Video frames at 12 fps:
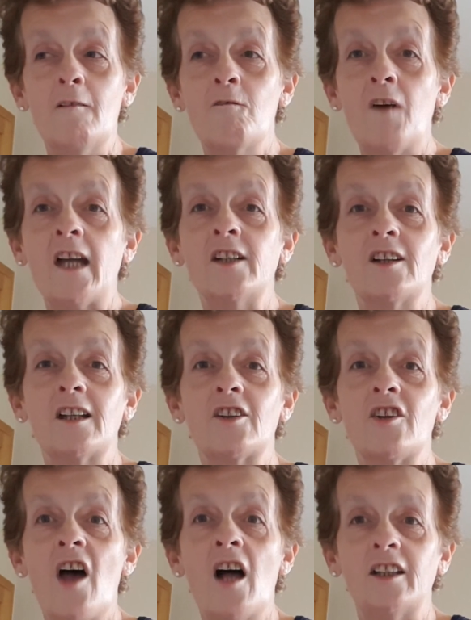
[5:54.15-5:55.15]
finding
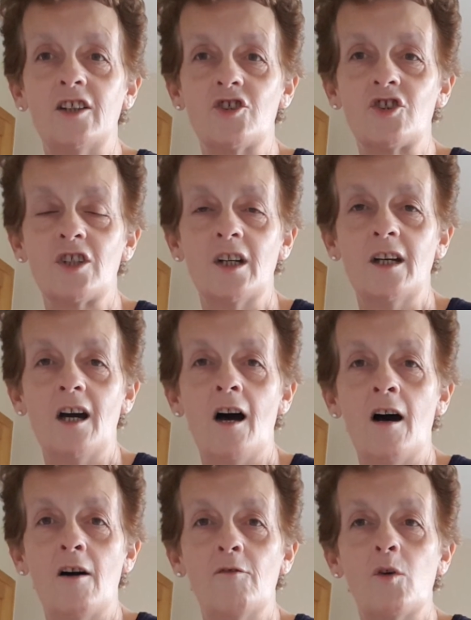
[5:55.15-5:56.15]
the knowledge
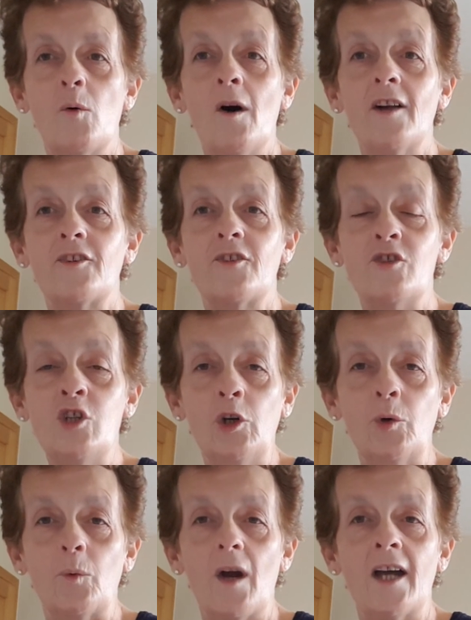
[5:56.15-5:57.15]
of what's
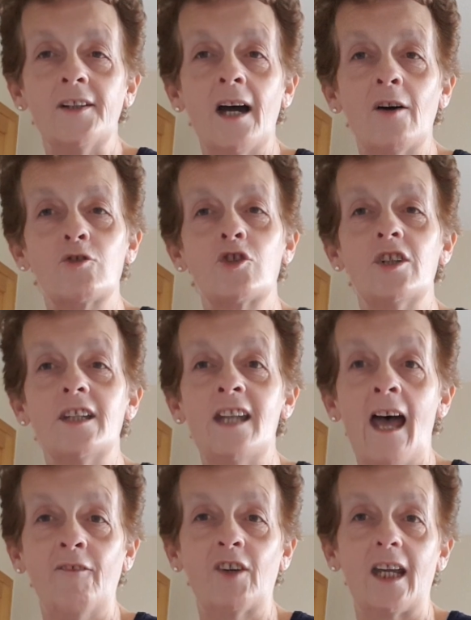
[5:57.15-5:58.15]
new and how to
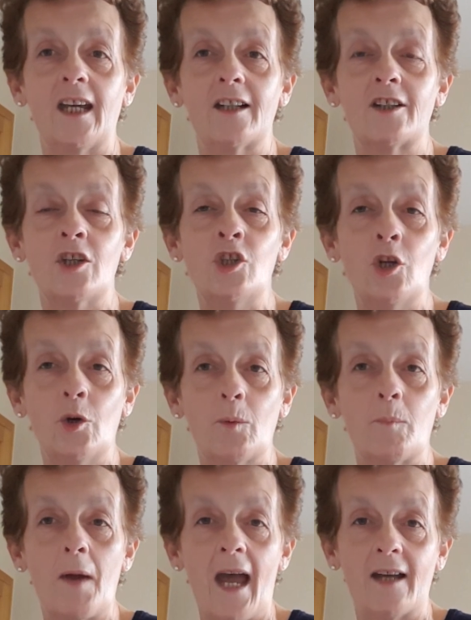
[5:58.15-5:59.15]
navigate the
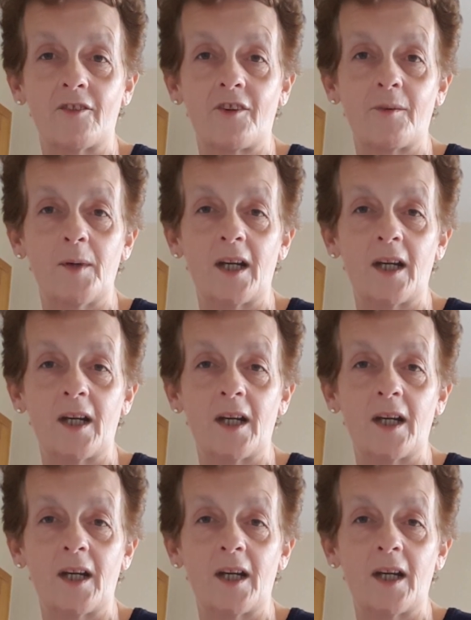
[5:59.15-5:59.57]
new paths,